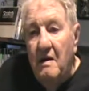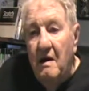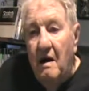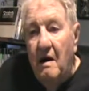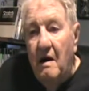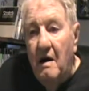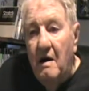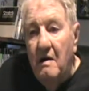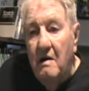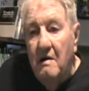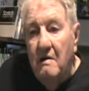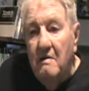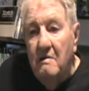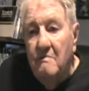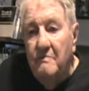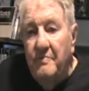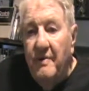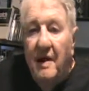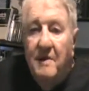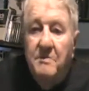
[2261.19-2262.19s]

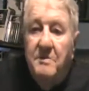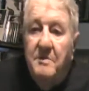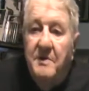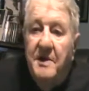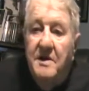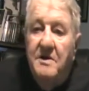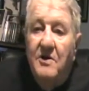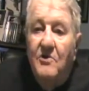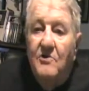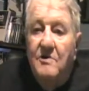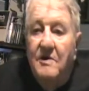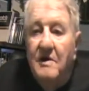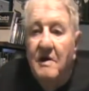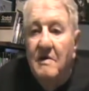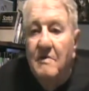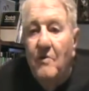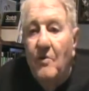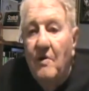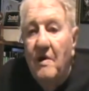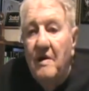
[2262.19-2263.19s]
probably it'd go the
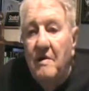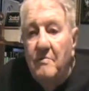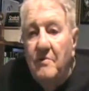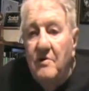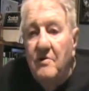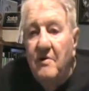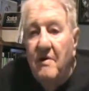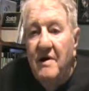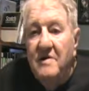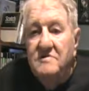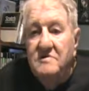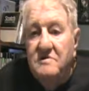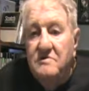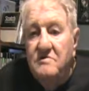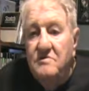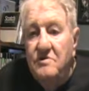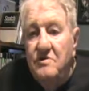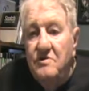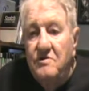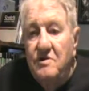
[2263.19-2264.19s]
other way to Bluegrass
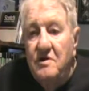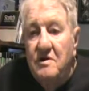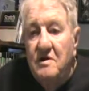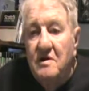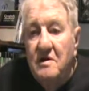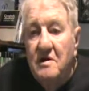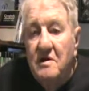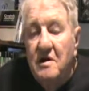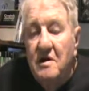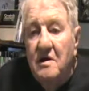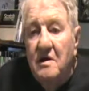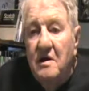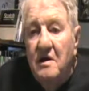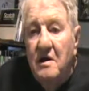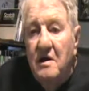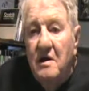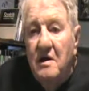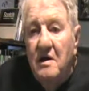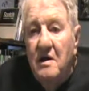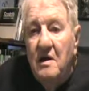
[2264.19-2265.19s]
Student Union.
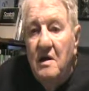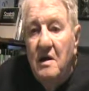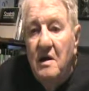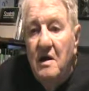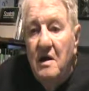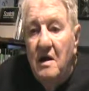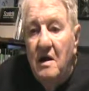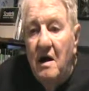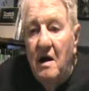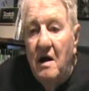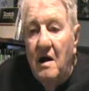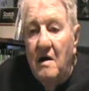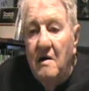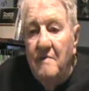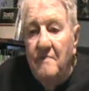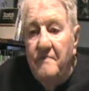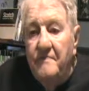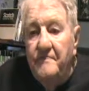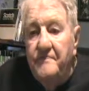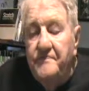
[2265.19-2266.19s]

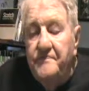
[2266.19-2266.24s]
And